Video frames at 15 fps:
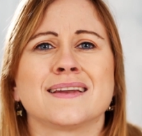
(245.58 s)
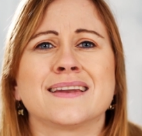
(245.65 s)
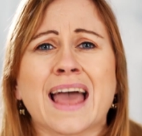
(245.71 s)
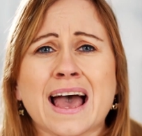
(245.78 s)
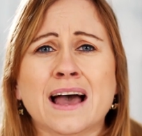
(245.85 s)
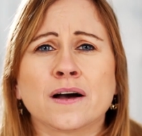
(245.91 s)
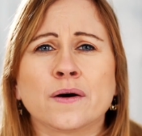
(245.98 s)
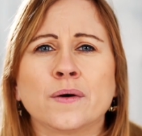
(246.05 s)

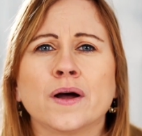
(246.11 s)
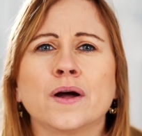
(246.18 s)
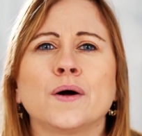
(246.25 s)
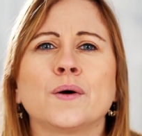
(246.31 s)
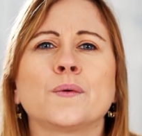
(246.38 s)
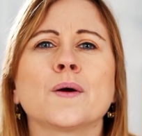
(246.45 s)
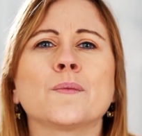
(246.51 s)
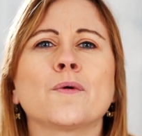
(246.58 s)
Now,
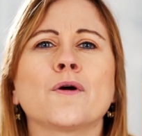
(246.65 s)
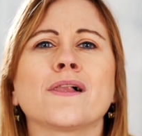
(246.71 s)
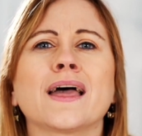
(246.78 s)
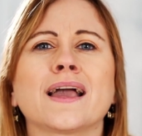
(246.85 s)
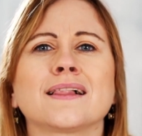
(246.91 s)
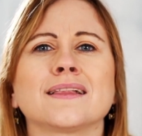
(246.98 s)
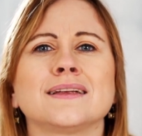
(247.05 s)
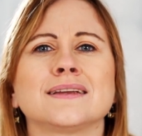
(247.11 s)
we're more
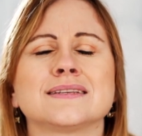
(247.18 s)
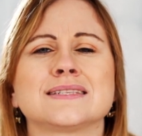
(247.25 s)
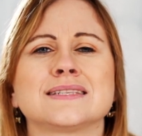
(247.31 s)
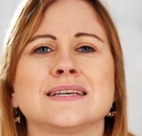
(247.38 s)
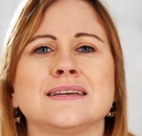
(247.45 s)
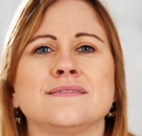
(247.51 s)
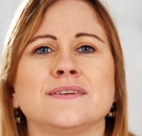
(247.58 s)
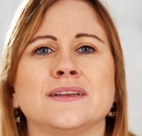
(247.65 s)
likely to
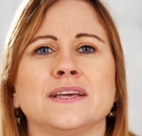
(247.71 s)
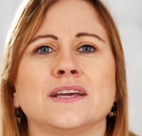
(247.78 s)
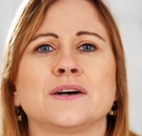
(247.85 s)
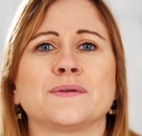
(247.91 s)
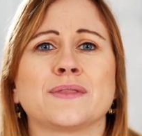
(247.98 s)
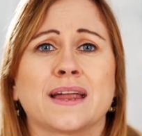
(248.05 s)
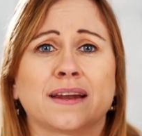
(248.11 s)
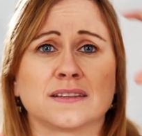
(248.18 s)
see
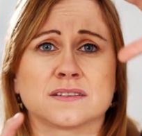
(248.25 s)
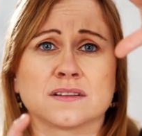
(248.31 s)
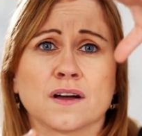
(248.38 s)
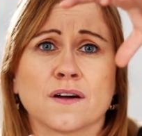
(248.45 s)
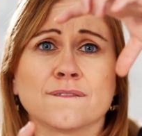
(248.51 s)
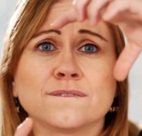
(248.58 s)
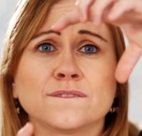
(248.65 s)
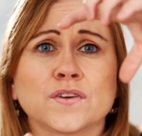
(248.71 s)
video that is
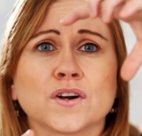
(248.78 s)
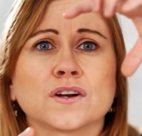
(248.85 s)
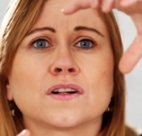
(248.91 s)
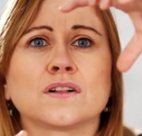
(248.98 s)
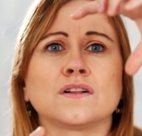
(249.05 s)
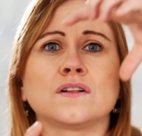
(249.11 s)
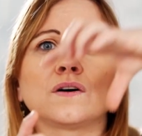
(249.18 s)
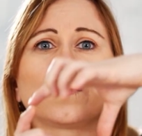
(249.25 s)

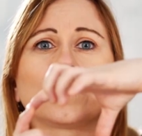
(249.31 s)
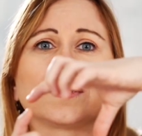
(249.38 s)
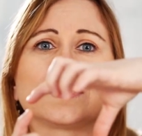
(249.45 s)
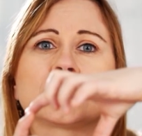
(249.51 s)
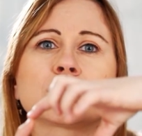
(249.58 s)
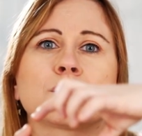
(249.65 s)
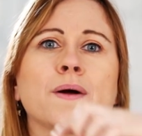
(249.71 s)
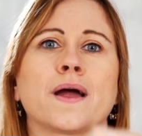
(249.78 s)
vertical or
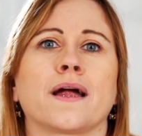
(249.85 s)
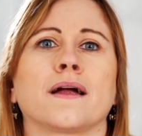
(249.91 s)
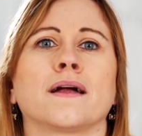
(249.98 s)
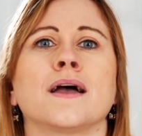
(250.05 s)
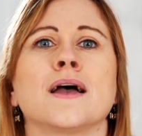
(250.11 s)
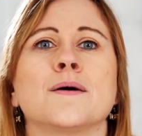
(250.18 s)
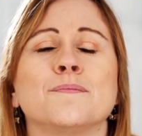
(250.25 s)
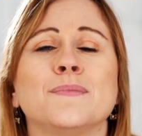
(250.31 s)
square
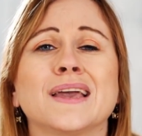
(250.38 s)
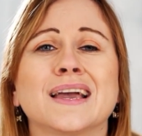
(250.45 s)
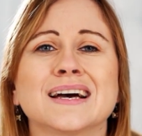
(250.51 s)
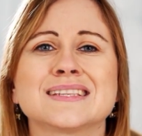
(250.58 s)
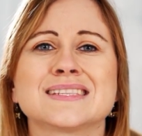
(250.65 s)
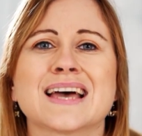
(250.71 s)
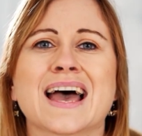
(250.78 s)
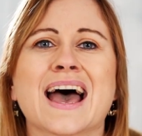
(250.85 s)

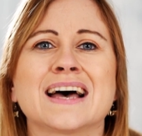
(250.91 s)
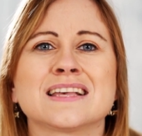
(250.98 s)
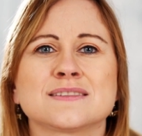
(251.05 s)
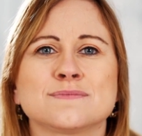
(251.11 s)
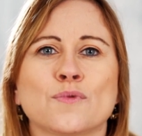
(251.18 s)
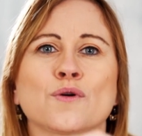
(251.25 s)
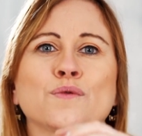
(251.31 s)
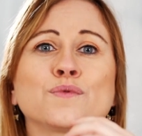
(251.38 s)
because it has
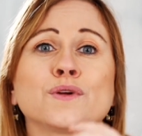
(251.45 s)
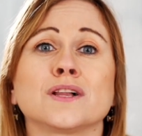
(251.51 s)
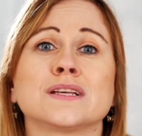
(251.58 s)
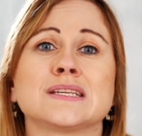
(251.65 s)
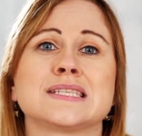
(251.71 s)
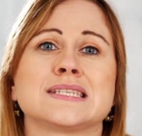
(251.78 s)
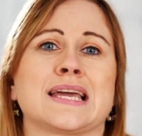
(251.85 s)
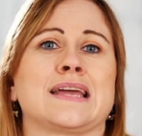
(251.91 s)
more real
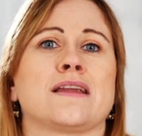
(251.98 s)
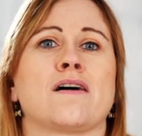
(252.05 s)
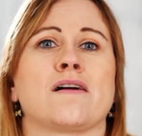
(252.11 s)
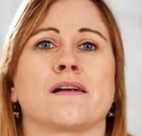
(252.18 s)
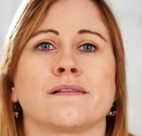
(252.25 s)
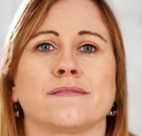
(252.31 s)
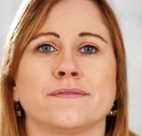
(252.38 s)
estate on our